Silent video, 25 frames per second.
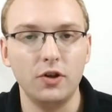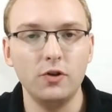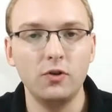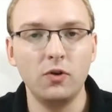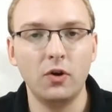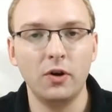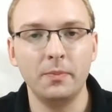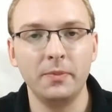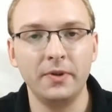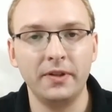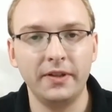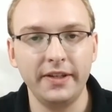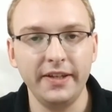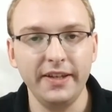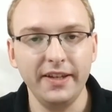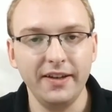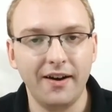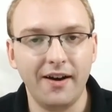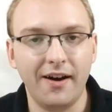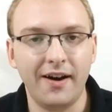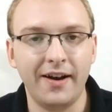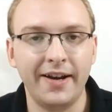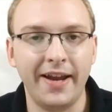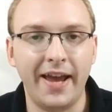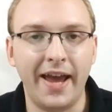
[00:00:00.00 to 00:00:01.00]
Normally,
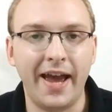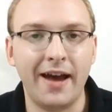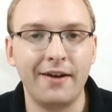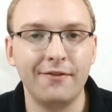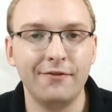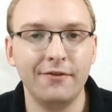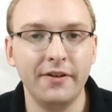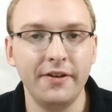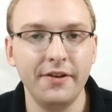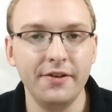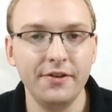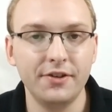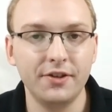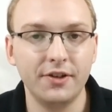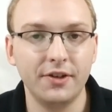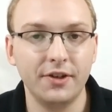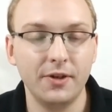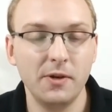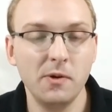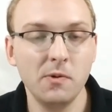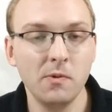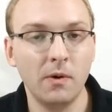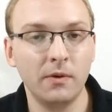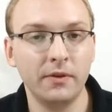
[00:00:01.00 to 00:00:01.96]
on average, you